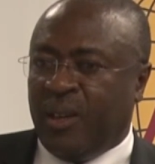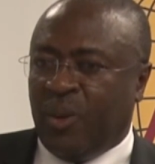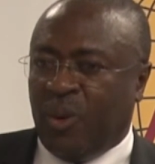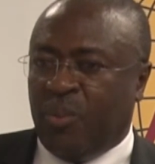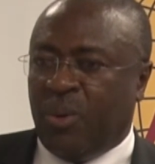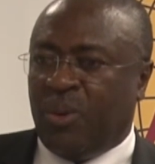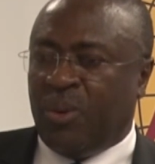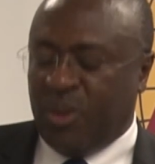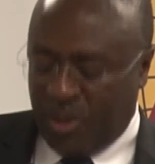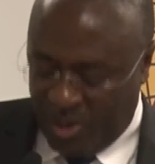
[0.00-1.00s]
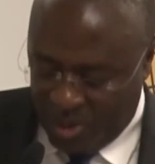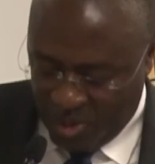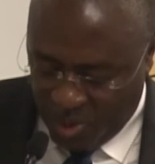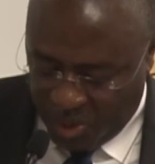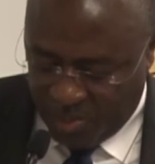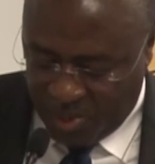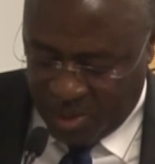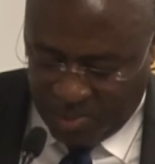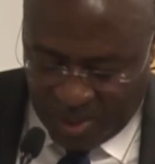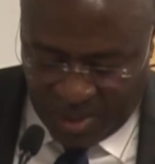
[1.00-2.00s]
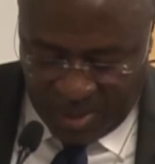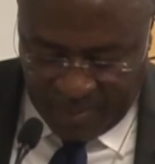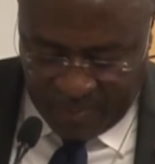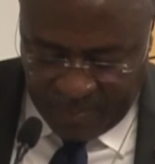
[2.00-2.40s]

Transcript: a global responsibility.